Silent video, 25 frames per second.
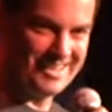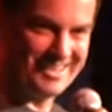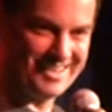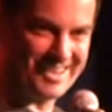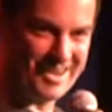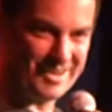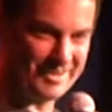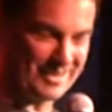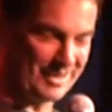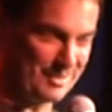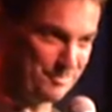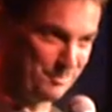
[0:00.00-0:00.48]

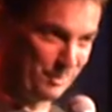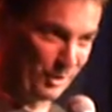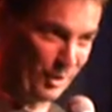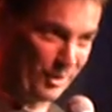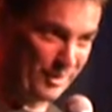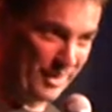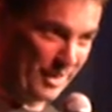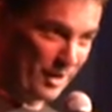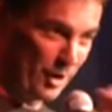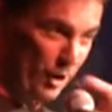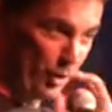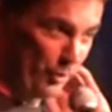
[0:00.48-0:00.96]
I'm going to blow
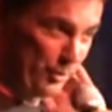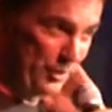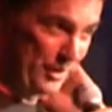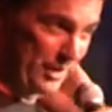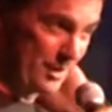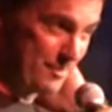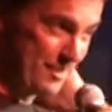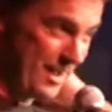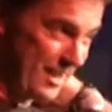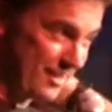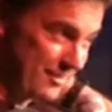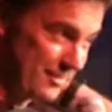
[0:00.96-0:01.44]
that whole thing
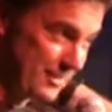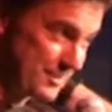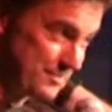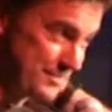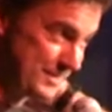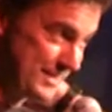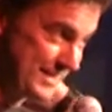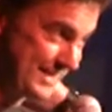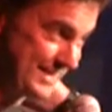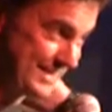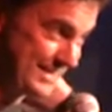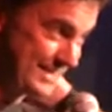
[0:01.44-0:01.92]
about
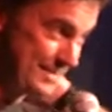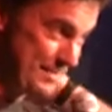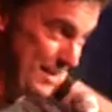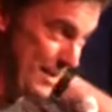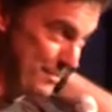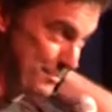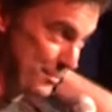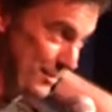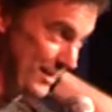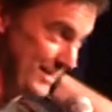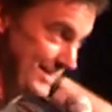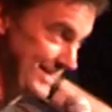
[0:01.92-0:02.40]
Christmas isn't
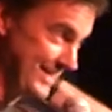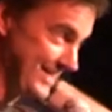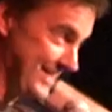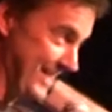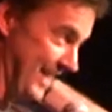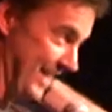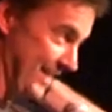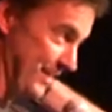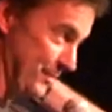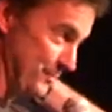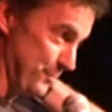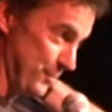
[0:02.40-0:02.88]
about presents
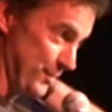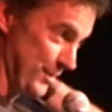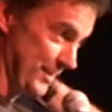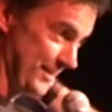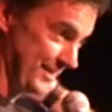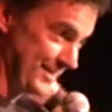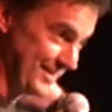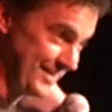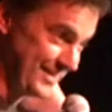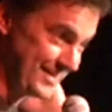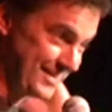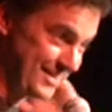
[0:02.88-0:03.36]
out of the water
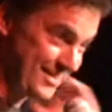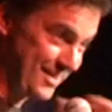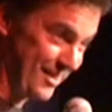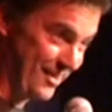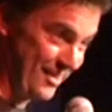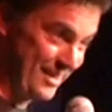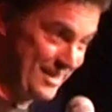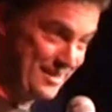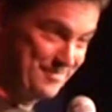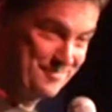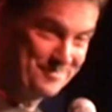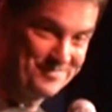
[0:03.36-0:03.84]
too,
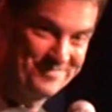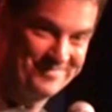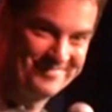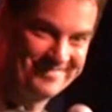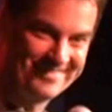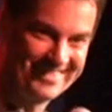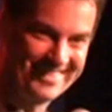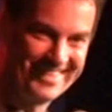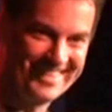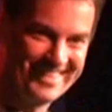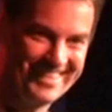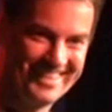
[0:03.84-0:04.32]
sorry.
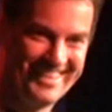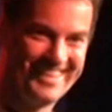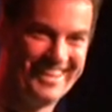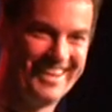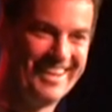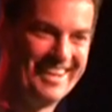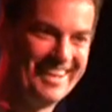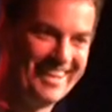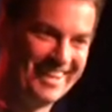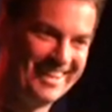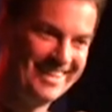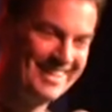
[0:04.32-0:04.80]

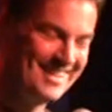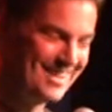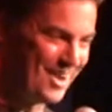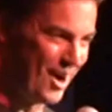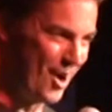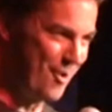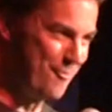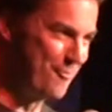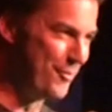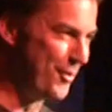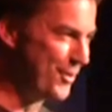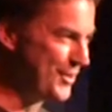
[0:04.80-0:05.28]

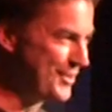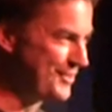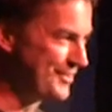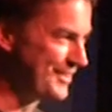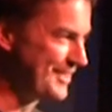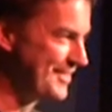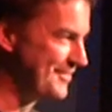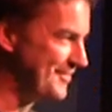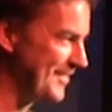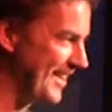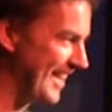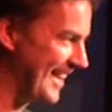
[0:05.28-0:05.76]
I warn you in
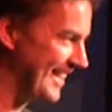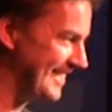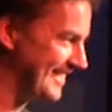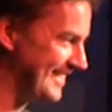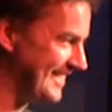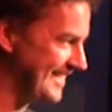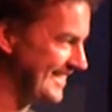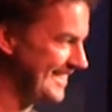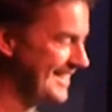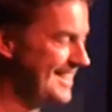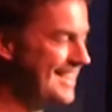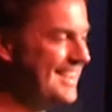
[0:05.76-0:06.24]
advance.
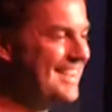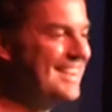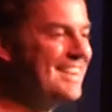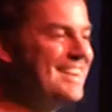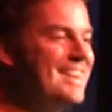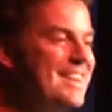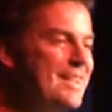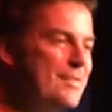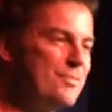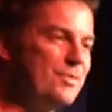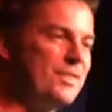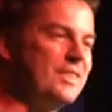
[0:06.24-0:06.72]

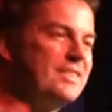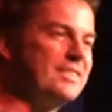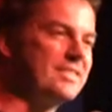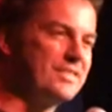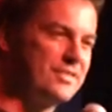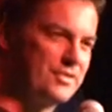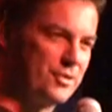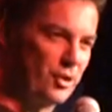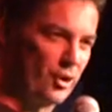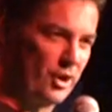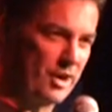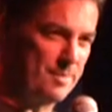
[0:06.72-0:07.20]
This is a
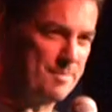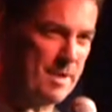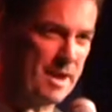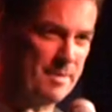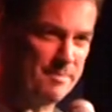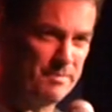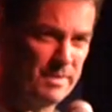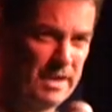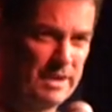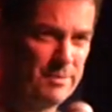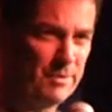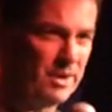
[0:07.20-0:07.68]
story
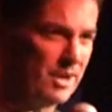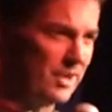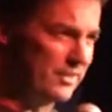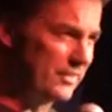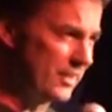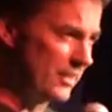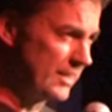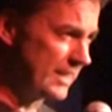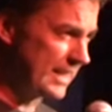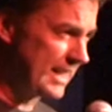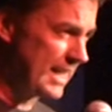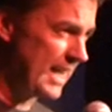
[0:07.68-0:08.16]
about me when I was
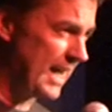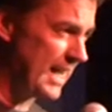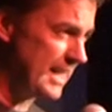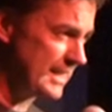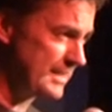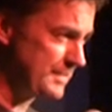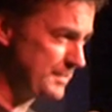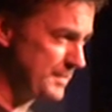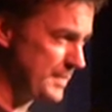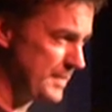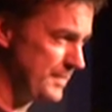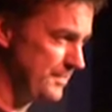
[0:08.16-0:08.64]
on the
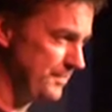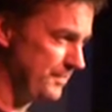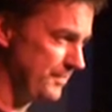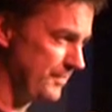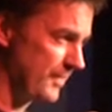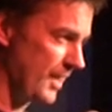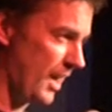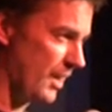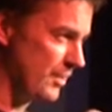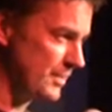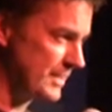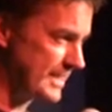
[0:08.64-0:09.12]
cusp.
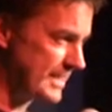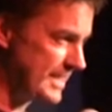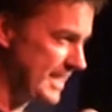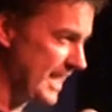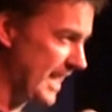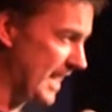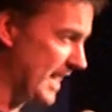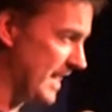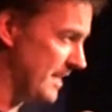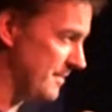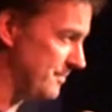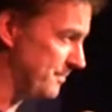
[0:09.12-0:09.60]
I was
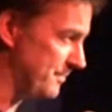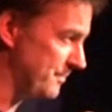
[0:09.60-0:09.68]
10.